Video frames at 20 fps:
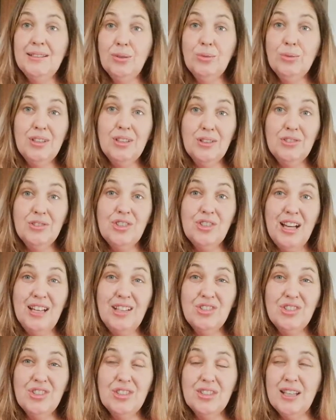it's also a
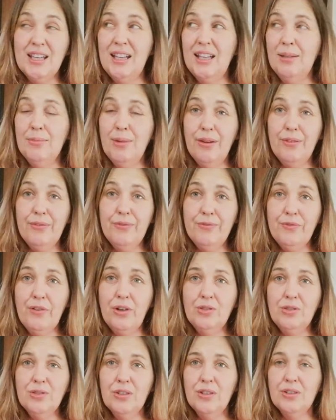challenge getting my
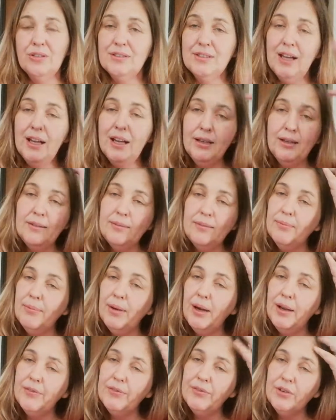photos done,
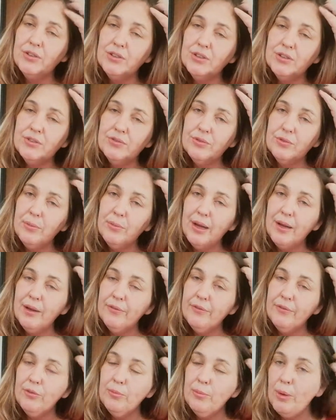my photos for
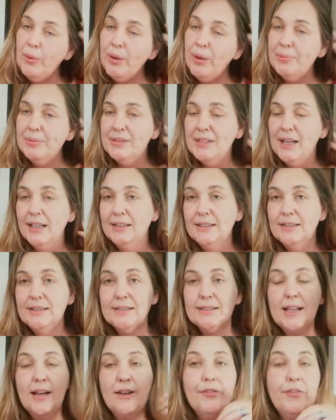my website
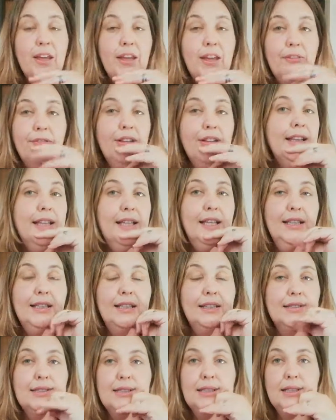and stuff.
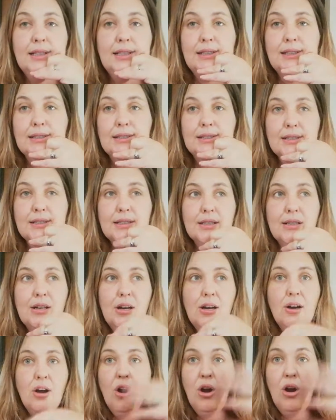Everything is
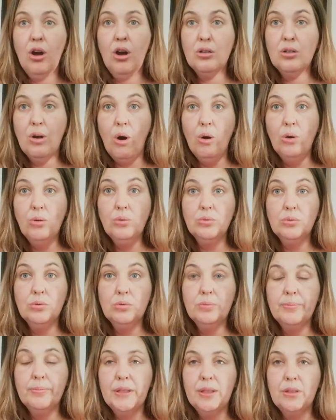on
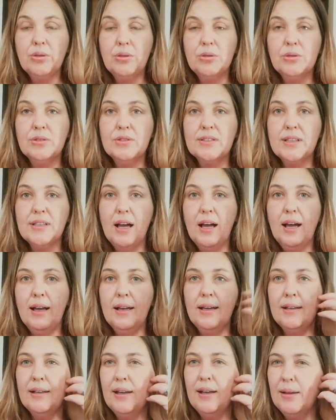hold because
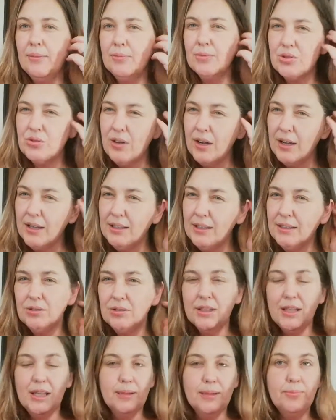I'm
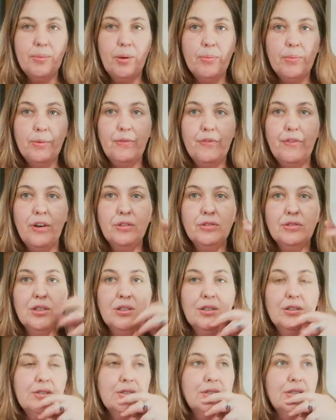struggling to get proper
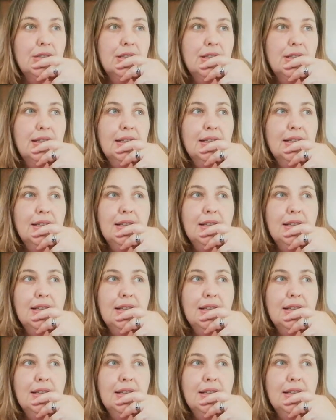photos